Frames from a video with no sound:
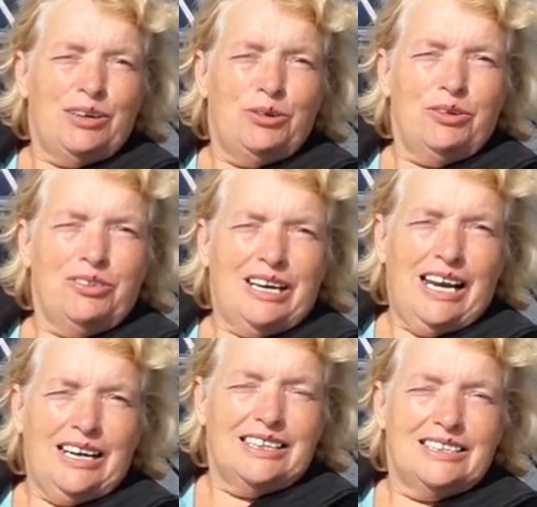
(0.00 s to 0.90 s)
Northern
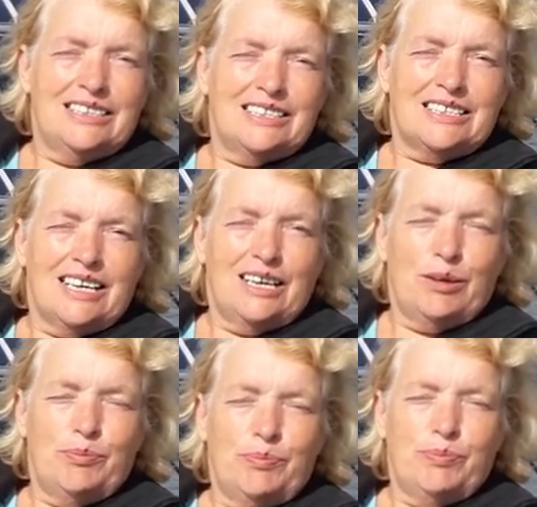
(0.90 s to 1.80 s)
Ireland.
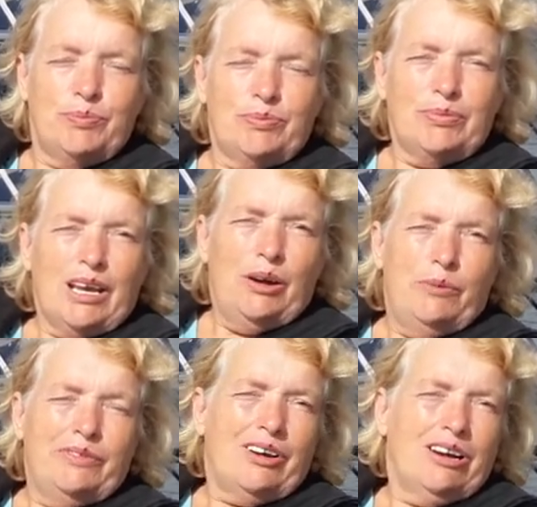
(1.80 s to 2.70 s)
Um,
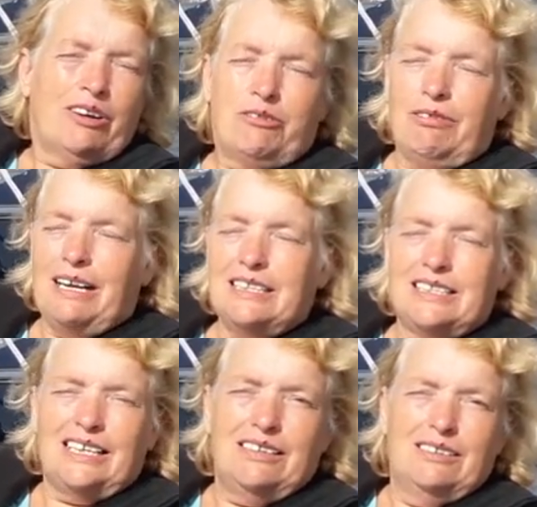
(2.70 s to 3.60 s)
we've got a great
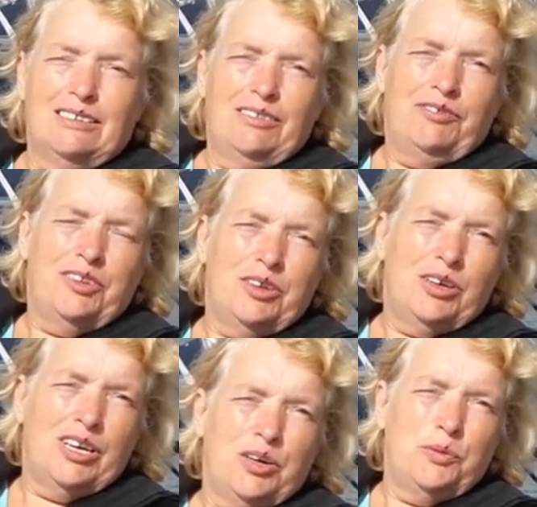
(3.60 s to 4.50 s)
deal for
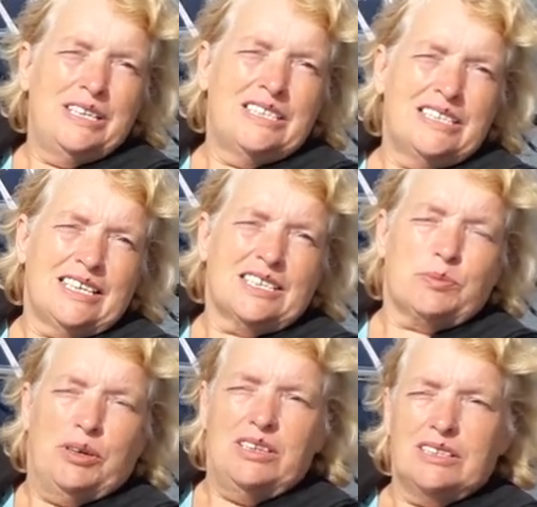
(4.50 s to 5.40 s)
the winter six
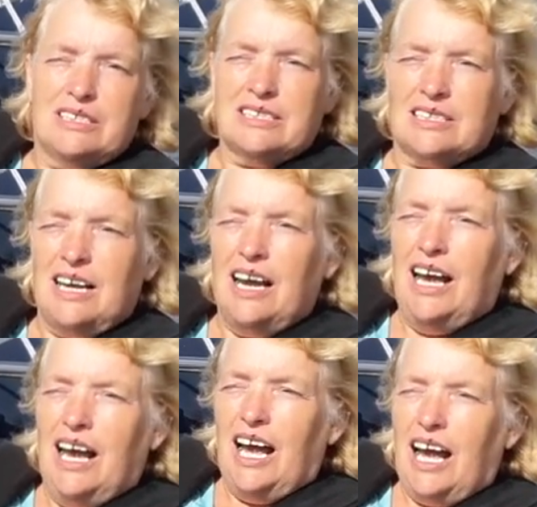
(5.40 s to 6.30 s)
months
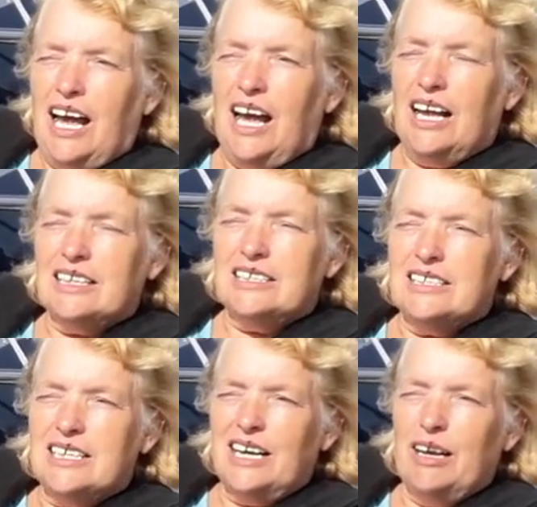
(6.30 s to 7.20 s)

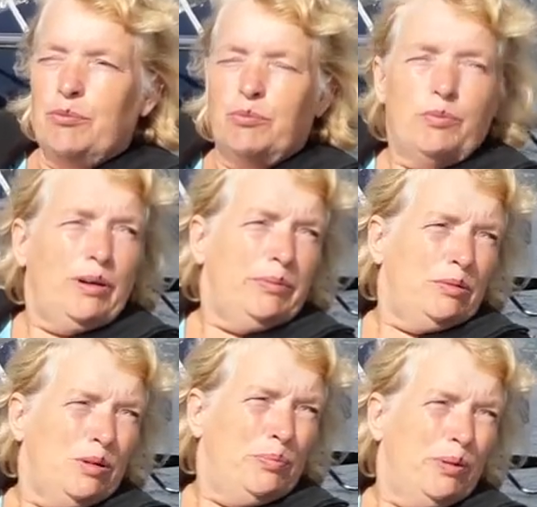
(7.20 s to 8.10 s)
and um, when we
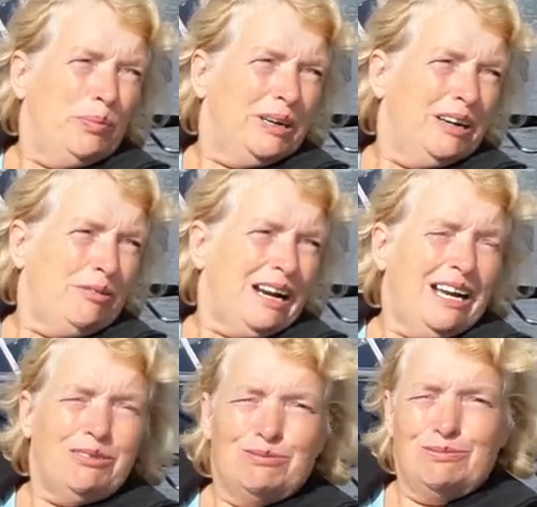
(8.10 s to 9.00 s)
were bobbing
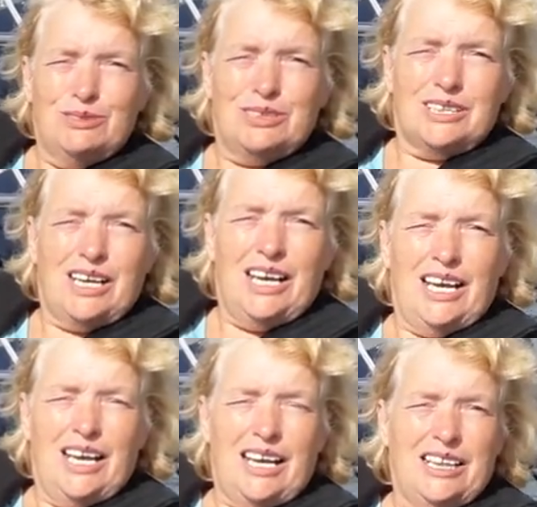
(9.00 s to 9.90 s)
around
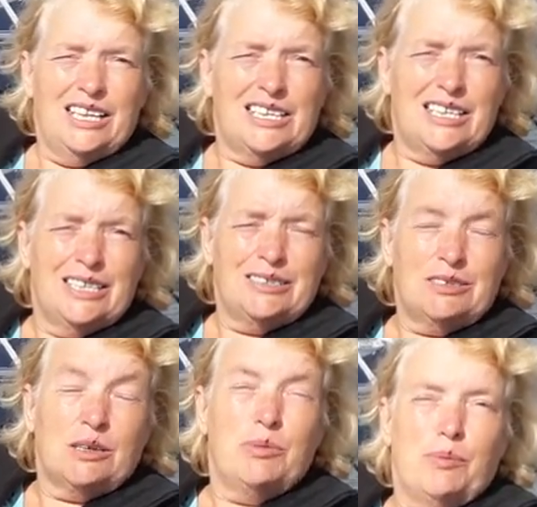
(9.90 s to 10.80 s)
uh, in the
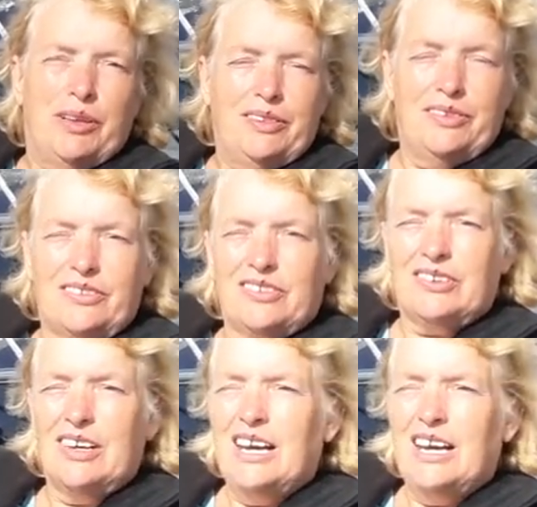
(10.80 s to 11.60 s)
summer months